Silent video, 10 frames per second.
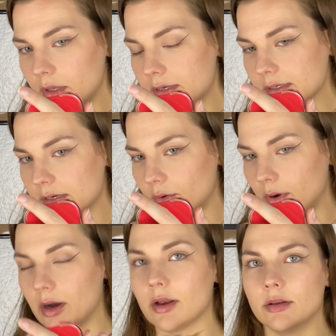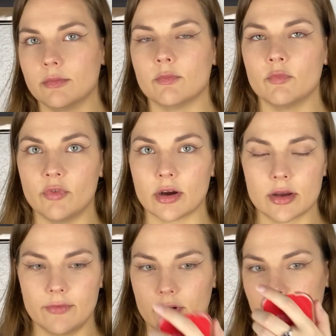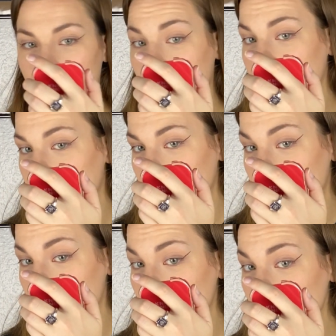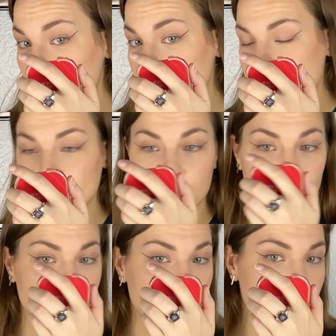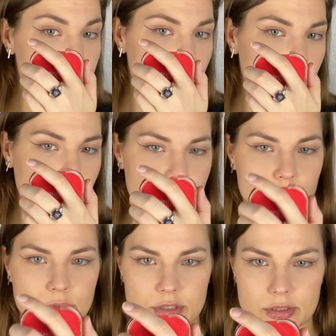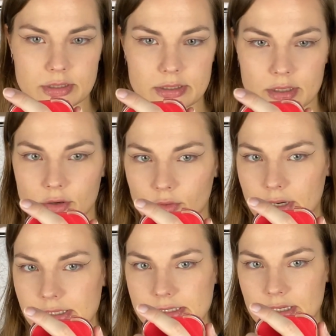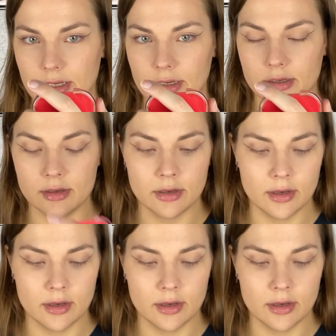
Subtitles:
does go on very, very nice, and it really isn't bleeding too much, which is a great sign.